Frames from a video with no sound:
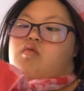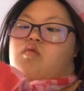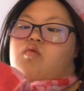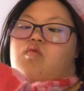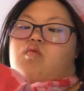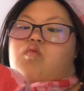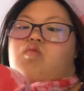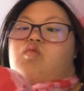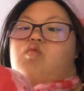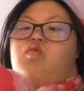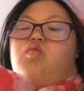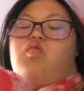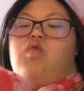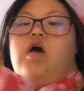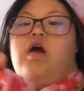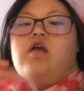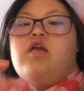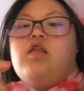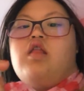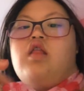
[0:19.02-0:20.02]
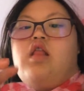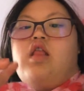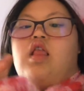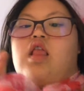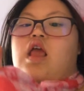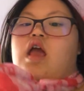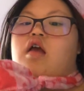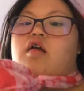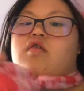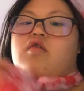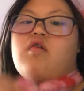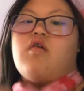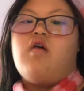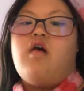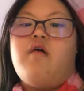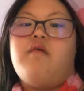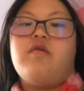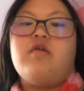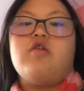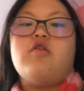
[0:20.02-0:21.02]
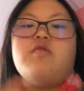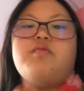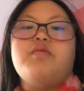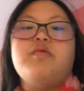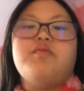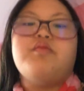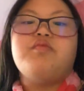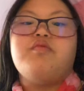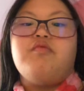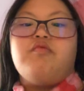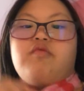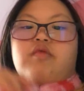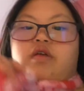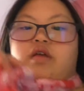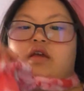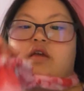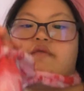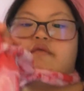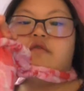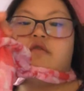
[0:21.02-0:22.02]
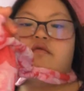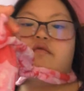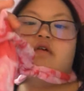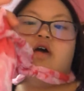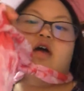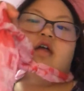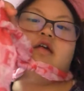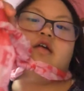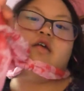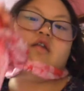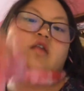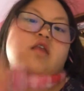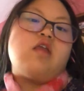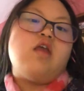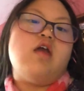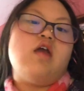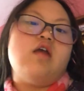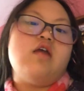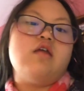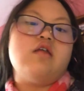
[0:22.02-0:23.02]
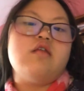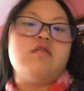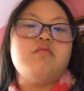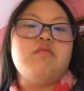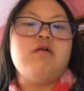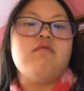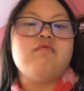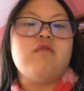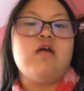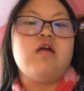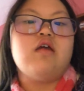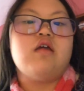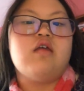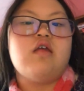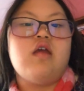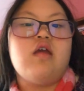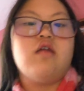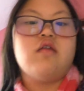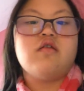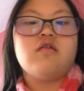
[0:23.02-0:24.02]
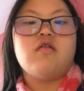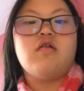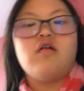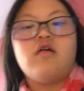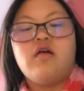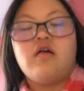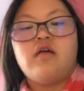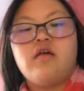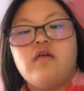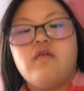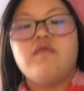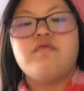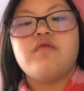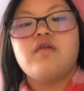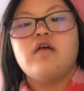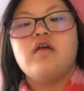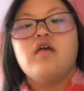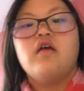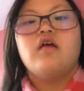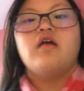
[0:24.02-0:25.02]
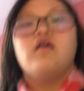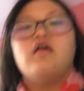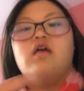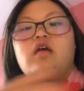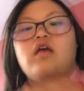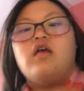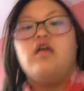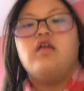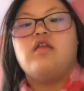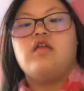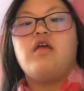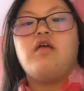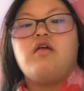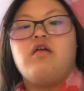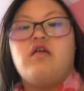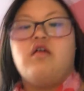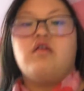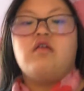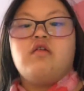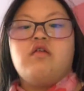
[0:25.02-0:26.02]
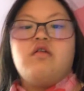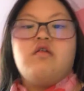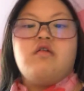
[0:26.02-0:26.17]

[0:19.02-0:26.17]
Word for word: white layers. So always It's pretty for Valentine's, my Valentine's scarf. And then